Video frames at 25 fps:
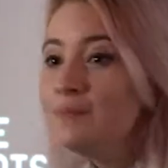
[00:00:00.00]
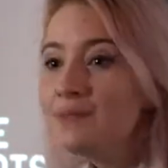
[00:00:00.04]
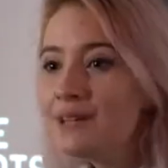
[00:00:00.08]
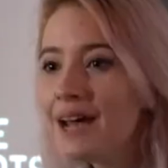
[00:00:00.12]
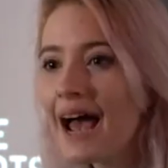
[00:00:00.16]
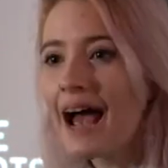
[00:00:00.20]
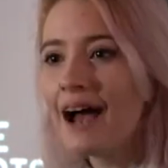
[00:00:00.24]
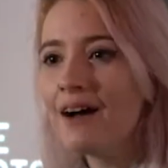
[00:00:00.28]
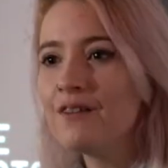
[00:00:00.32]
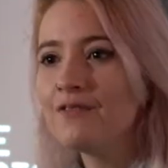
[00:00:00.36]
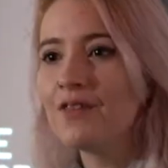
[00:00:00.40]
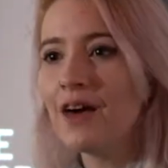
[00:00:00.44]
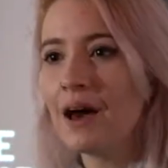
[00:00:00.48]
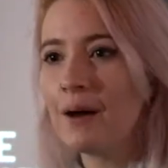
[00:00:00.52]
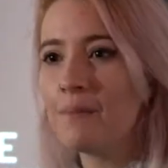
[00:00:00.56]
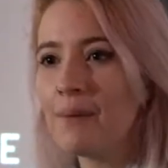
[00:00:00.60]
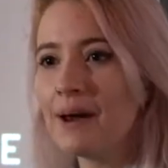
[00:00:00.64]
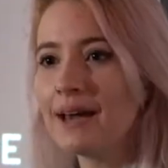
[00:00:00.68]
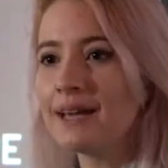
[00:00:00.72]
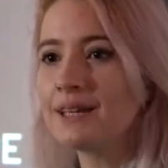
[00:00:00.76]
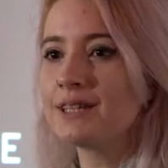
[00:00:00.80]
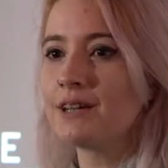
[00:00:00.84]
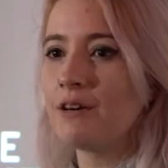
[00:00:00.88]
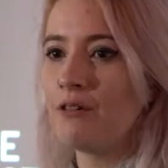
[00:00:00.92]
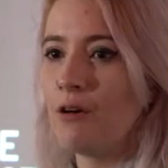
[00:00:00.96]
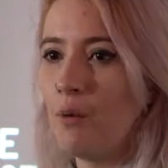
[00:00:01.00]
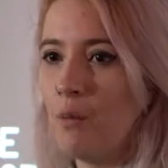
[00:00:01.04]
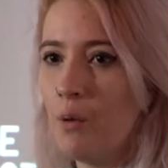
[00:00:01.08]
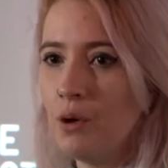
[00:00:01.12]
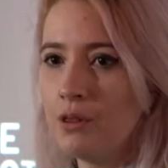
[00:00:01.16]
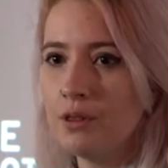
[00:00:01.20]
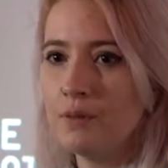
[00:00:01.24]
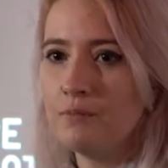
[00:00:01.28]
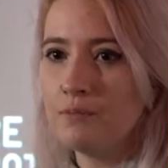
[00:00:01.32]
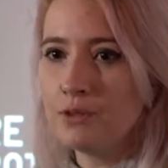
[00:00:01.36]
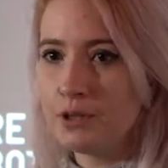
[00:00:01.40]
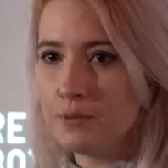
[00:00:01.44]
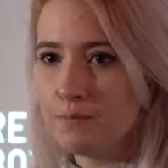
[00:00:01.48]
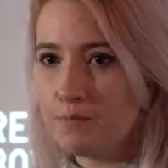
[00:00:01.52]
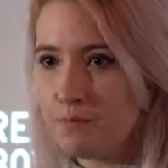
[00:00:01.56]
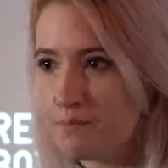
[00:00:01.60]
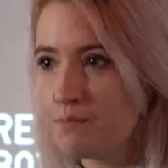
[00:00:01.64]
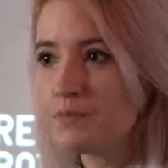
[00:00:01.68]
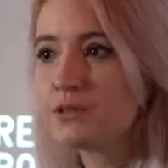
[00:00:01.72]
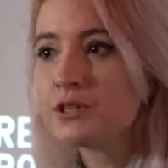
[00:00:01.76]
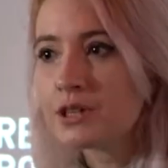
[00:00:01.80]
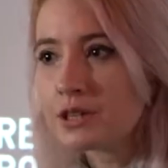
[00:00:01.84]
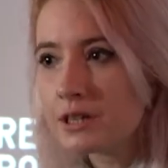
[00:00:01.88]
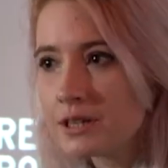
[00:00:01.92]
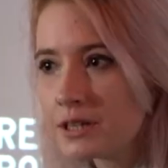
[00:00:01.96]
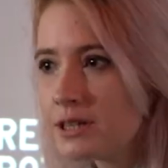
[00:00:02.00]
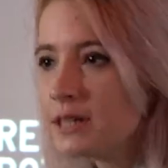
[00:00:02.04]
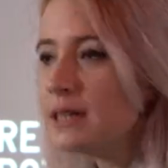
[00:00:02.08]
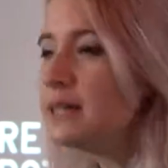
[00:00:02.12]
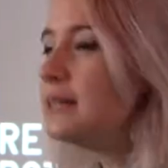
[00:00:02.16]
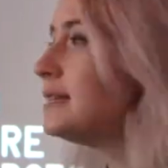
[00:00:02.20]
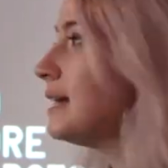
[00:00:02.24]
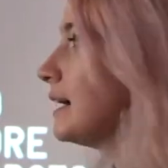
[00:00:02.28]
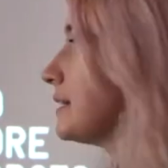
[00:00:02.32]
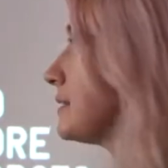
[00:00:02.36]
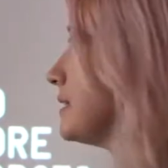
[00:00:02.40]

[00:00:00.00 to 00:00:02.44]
them to have that beta, I want them to succeed